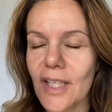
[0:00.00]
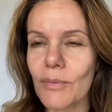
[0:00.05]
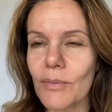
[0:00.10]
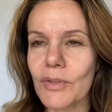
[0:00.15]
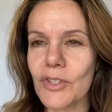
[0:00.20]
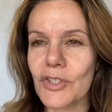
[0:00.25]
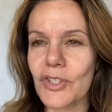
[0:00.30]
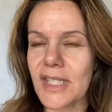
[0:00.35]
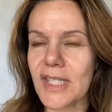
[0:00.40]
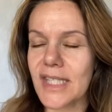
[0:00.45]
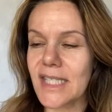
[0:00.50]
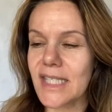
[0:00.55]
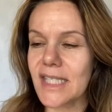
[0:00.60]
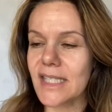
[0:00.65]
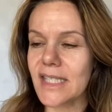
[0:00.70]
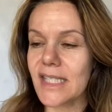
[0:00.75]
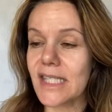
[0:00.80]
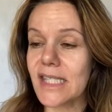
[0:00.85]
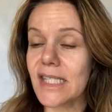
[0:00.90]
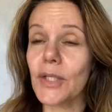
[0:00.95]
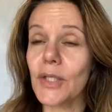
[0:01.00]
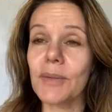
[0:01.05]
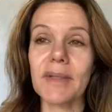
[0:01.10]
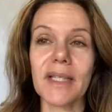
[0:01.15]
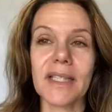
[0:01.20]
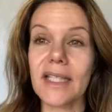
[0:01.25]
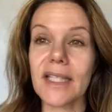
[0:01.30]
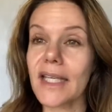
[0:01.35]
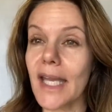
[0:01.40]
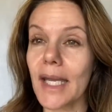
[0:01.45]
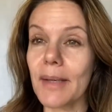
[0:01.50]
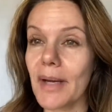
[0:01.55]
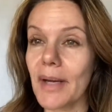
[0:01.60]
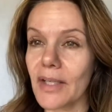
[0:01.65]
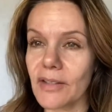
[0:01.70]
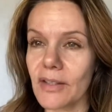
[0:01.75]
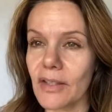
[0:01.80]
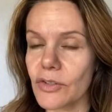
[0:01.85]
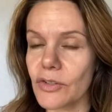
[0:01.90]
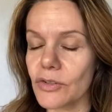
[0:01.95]
which is the serum that they came out
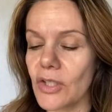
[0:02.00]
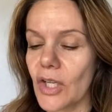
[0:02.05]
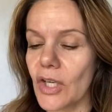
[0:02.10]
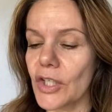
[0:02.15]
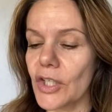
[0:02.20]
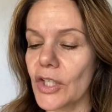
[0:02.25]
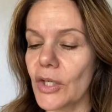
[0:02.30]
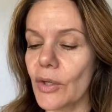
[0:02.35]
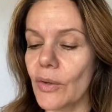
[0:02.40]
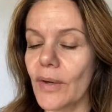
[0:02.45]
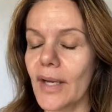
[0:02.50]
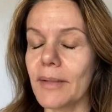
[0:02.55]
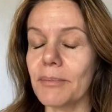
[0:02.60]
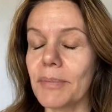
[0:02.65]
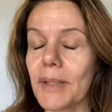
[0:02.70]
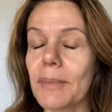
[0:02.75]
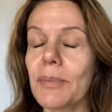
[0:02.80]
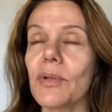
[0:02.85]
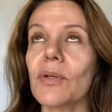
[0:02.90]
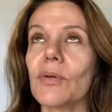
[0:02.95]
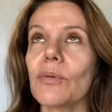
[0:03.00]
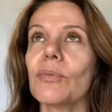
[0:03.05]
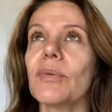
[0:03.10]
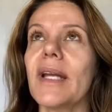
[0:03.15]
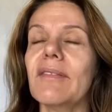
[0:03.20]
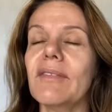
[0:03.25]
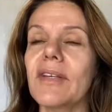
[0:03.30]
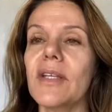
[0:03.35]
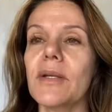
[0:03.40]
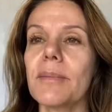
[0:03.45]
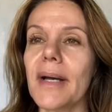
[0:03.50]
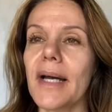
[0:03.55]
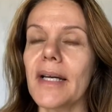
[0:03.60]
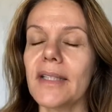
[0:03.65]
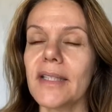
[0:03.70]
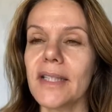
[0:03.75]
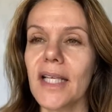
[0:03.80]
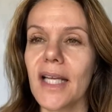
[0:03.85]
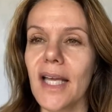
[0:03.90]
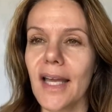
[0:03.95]
not too long ago and people are raving about
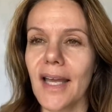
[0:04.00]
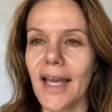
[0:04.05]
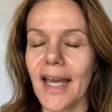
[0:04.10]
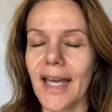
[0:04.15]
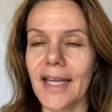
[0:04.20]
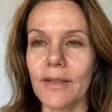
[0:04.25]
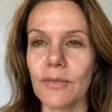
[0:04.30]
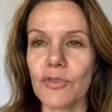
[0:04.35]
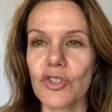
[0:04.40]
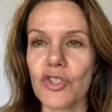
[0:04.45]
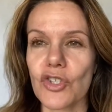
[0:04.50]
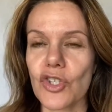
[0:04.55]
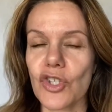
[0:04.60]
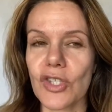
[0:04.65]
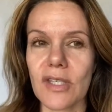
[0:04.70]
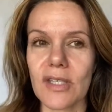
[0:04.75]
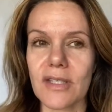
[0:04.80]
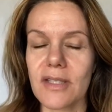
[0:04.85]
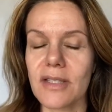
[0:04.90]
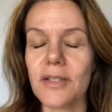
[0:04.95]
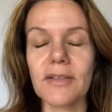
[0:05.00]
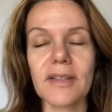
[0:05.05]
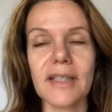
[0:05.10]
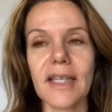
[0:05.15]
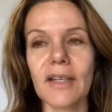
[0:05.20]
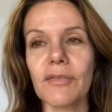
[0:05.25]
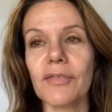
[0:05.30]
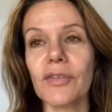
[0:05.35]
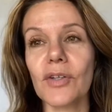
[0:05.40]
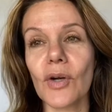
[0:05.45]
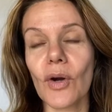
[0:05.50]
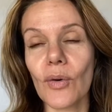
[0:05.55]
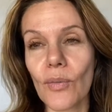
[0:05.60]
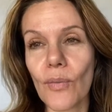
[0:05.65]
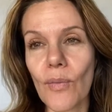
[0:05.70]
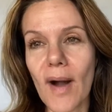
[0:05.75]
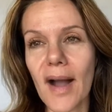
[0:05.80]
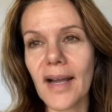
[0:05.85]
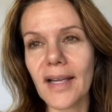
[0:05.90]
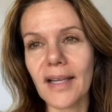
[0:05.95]
it. And it was just literally for a
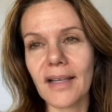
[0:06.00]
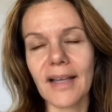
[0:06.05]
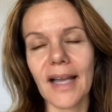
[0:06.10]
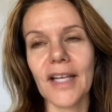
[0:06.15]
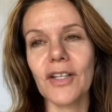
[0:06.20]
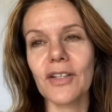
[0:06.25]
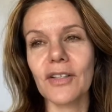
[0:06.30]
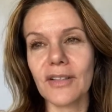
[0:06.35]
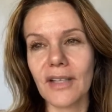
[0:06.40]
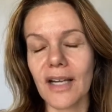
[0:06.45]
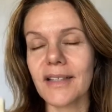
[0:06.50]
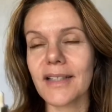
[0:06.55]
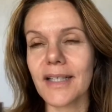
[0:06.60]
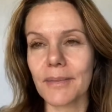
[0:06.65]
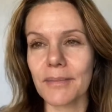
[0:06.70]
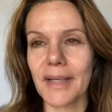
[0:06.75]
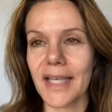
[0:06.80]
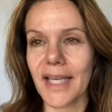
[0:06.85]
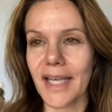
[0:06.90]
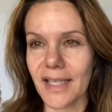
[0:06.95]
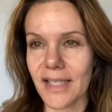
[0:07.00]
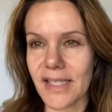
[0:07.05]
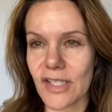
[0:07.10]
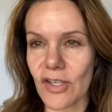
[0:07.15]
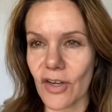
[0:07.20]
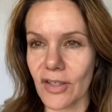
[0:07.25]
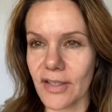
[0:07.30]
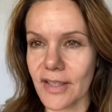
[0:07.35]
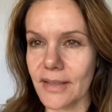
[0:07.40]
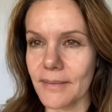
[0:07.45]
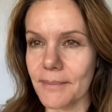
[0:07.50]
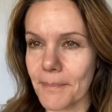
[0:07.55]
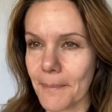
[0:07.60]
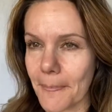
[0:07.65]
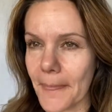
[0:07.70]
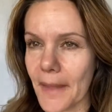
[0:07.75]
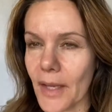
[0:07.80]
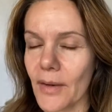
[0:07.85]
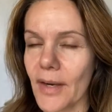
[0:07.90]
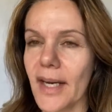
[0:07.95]
while, I could not get my hands on it.
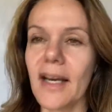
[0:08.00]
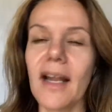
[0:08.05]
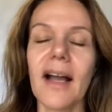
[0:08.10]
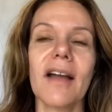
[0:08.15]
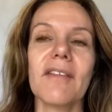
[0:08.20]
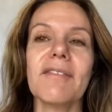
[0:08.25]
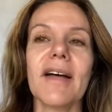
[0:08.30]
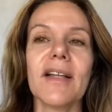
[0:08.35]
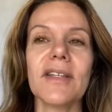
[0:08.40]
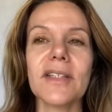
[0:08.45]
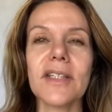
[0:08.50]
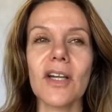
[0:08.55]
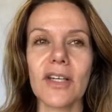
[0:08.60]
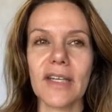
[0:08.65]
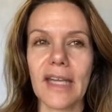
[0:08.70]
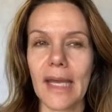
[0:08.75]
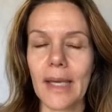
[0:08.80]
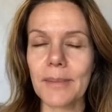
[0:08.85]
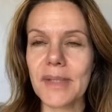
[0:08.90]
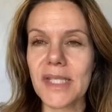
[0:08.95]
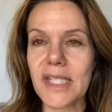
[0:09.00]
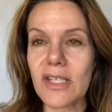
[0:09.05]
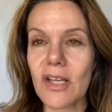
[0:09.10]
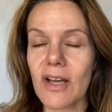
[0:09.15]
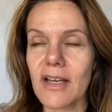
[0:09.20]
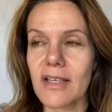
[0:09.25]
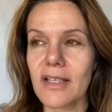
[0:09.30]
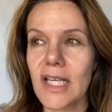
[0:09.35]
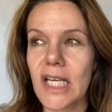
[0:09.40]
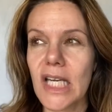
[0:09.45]
All right. I found it on Amazon,